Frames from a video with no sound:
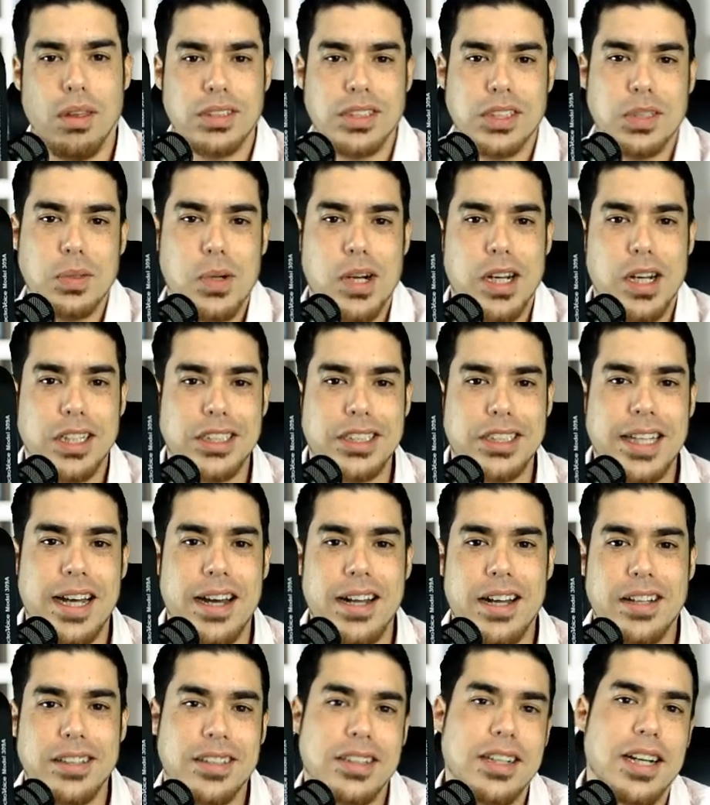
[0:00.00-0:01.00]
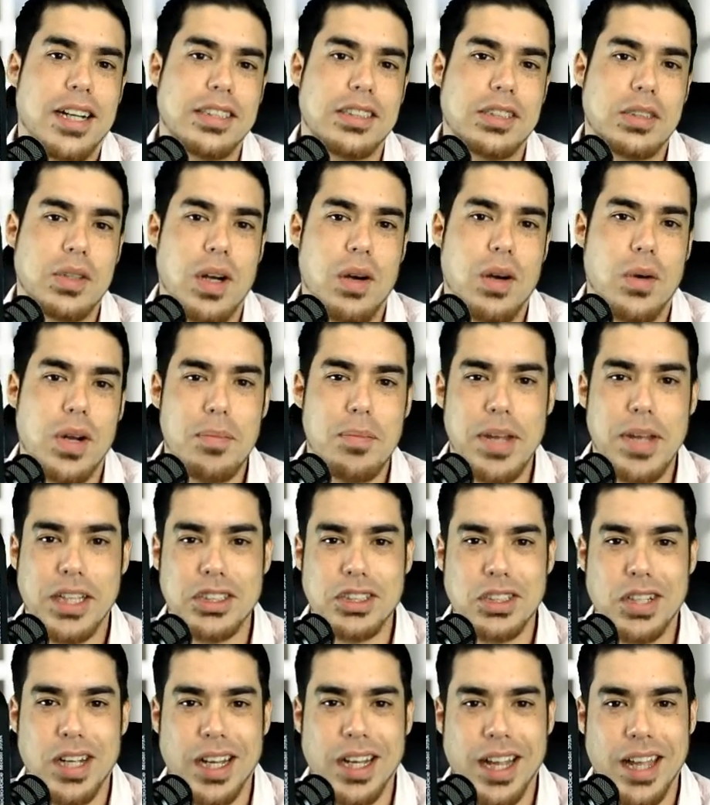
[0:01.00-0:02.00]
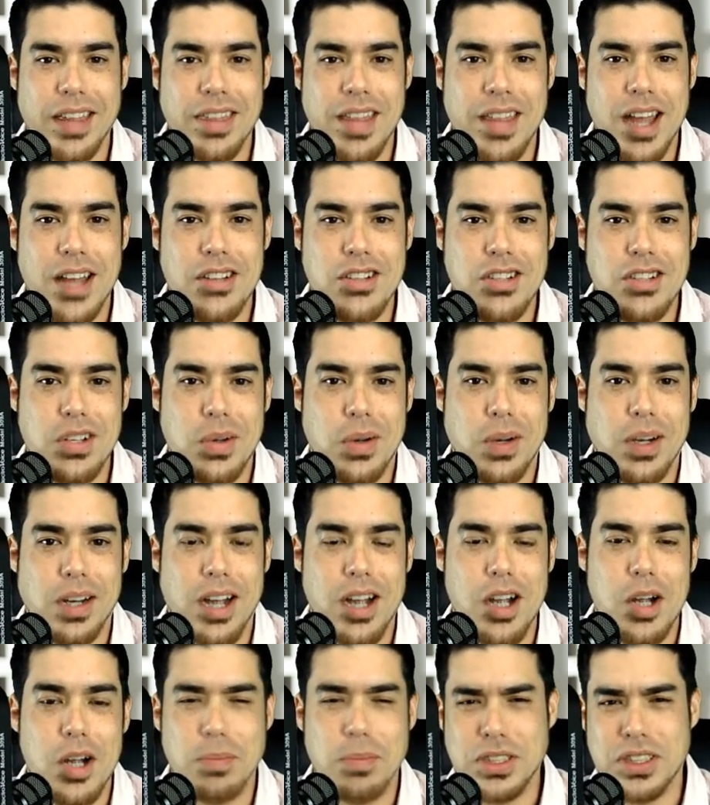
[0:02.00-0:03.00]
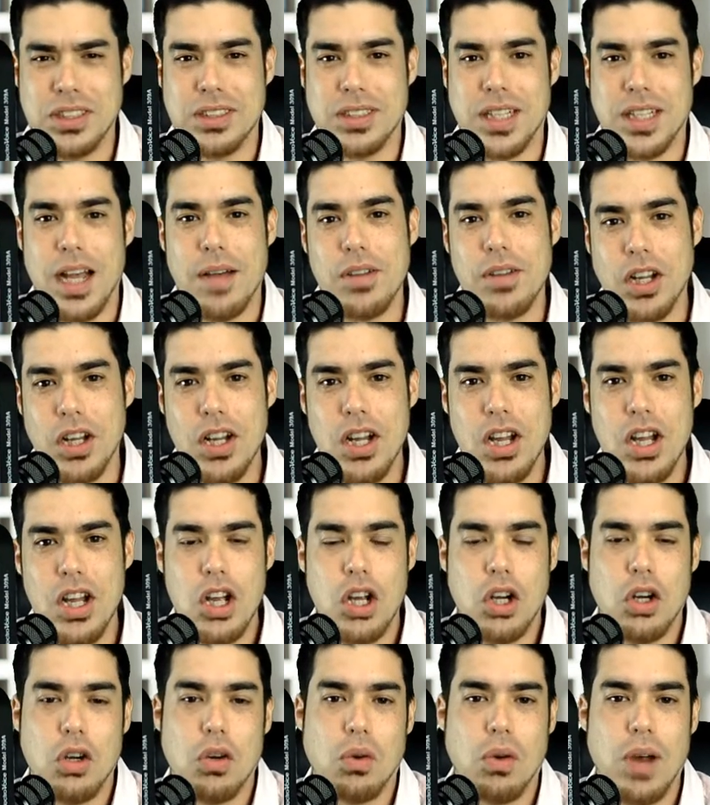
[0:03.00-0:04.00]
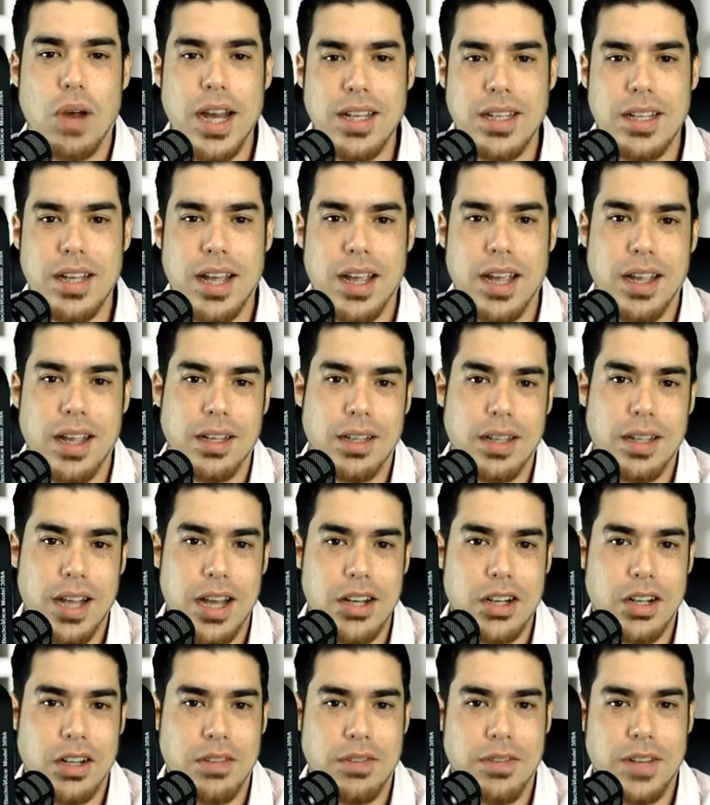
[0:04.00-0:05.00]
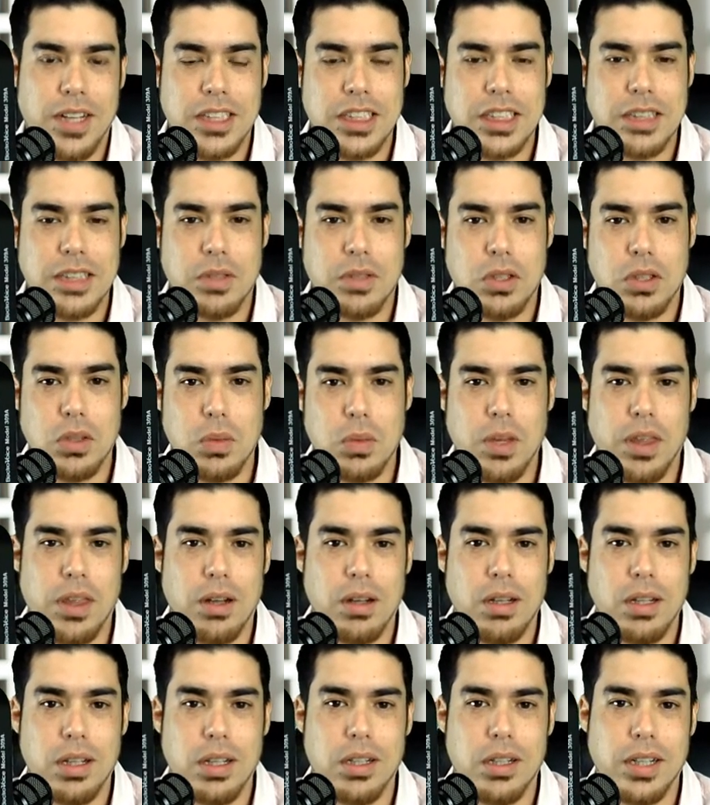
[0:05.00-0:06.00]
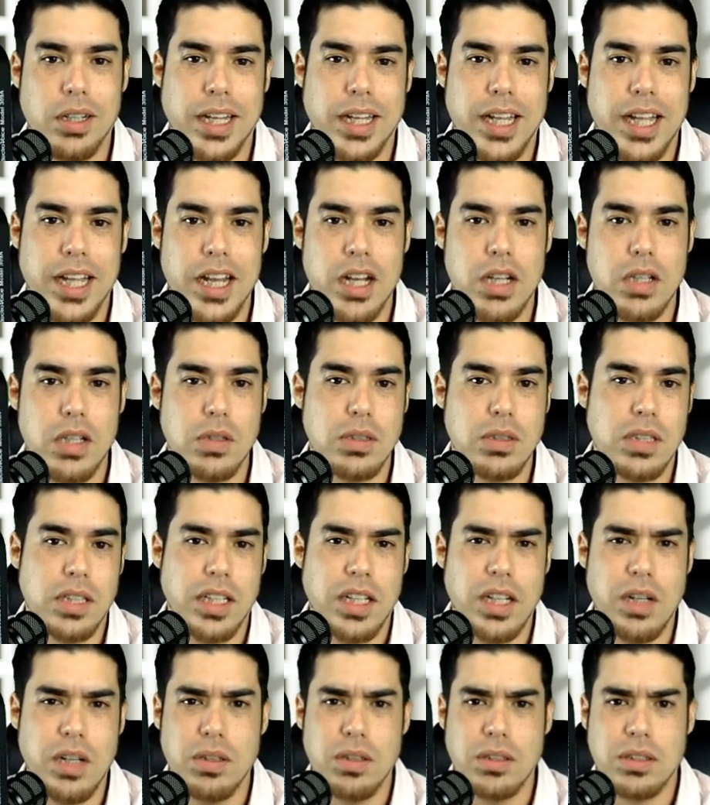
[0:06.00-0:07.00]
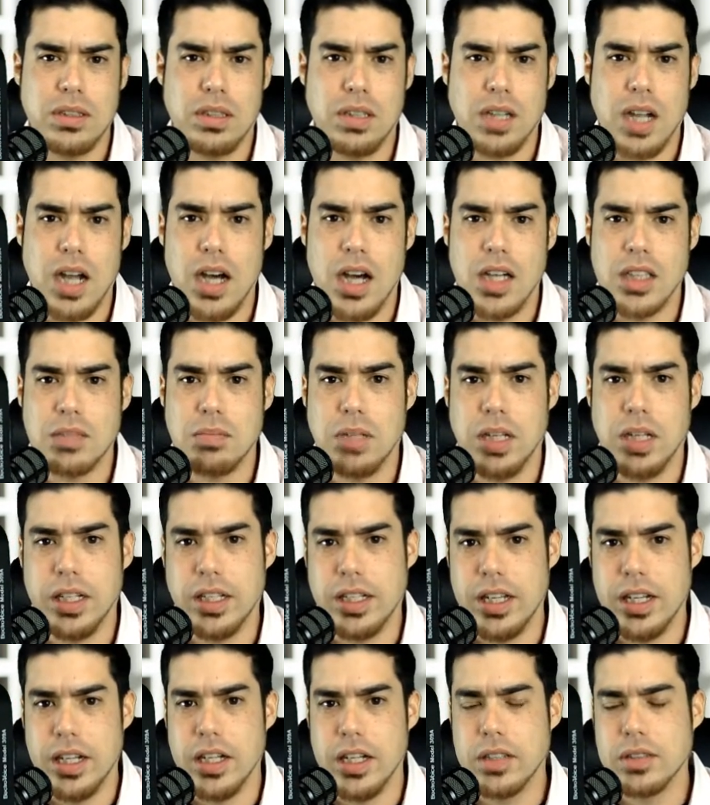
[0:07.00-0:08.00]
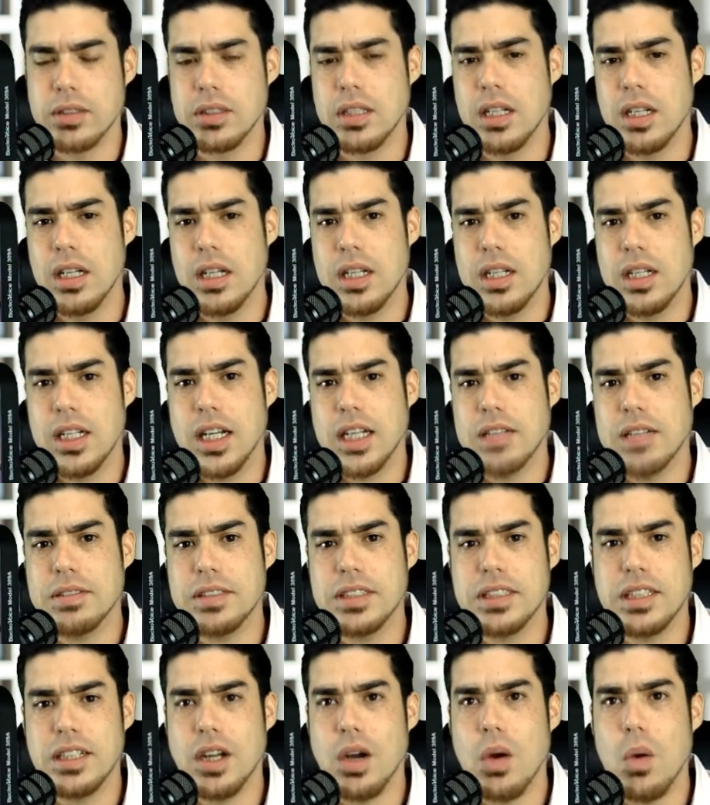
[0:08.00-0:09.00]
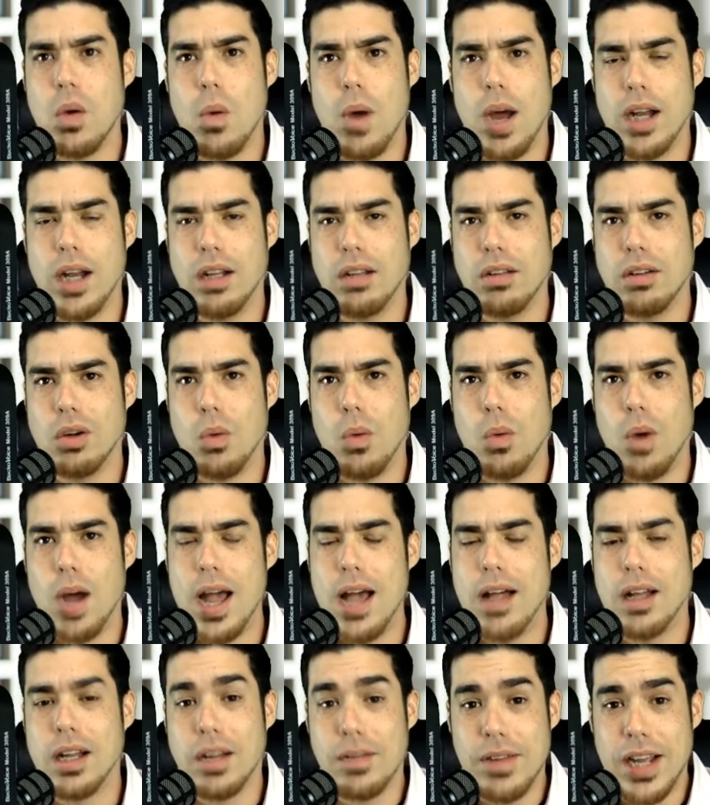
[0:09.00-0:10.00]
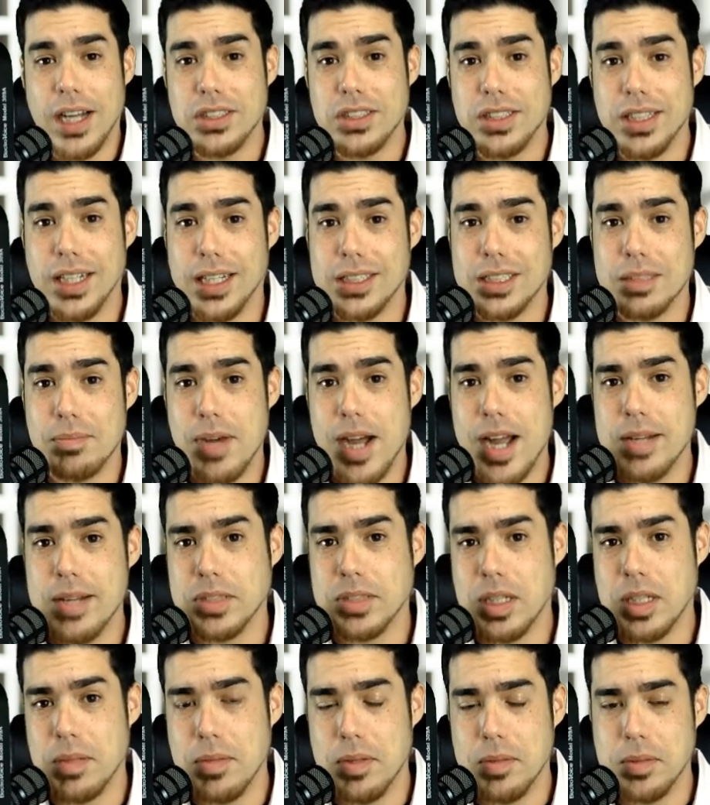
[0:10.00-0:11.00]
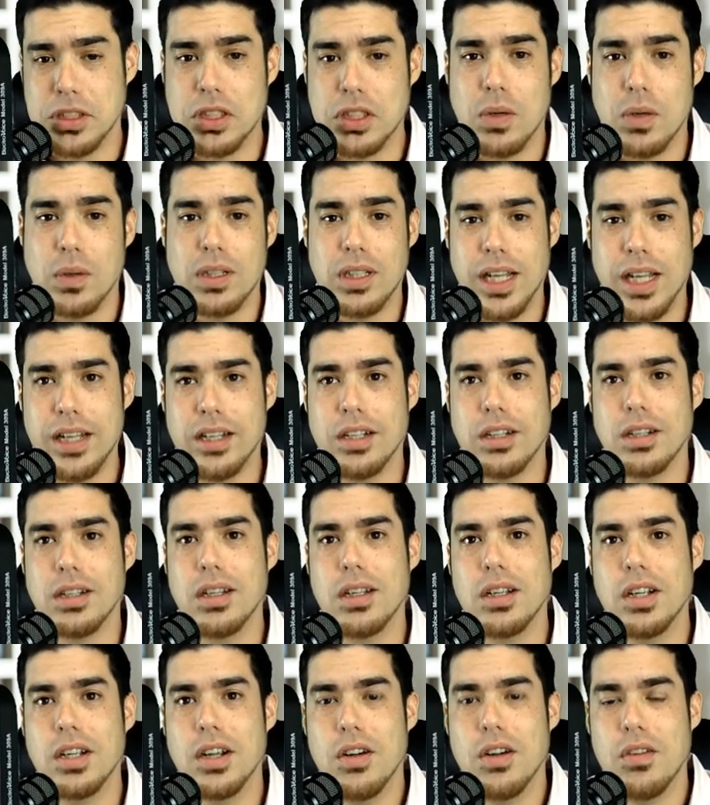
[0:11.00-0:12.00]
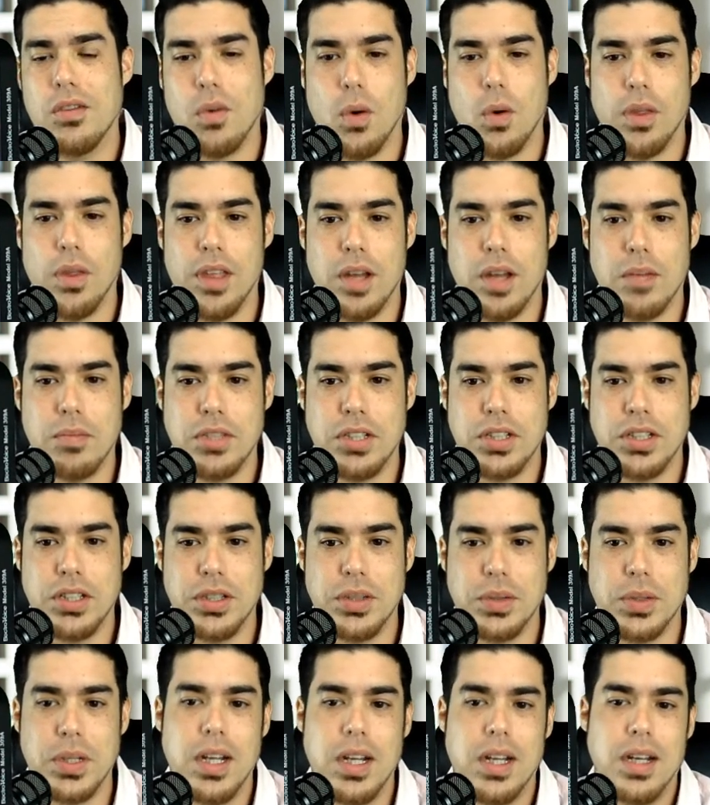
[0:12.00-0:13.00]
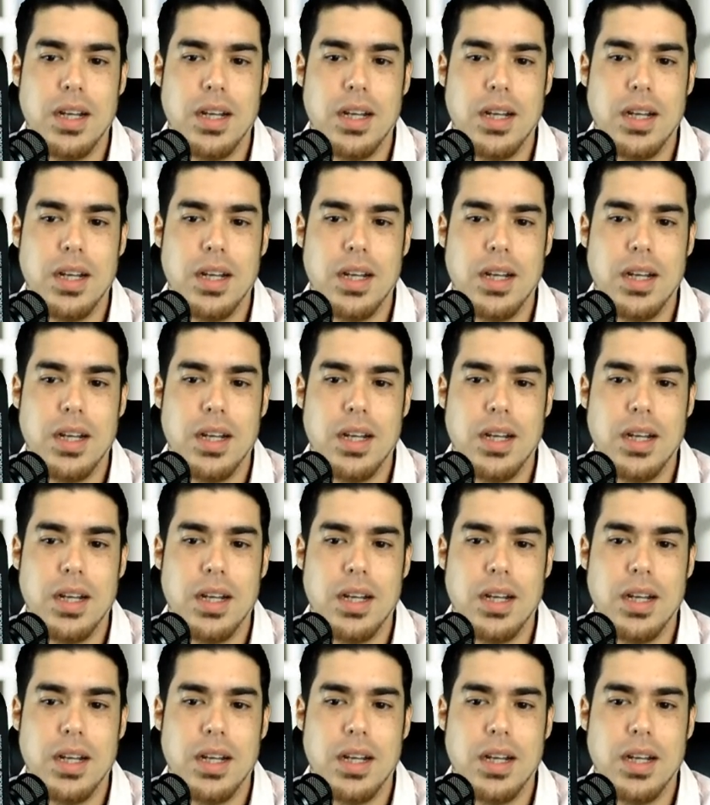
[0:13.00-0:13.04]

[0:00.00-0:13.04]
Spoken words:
She wanted a shout out tonight, so I want to make sure I get that to her. I hope she's having a great day at her festival with her little kiddos, the cutest little cosplay kiddos I've seen in quite a little while. And I've actually got some items I'm going to be showing later for them too.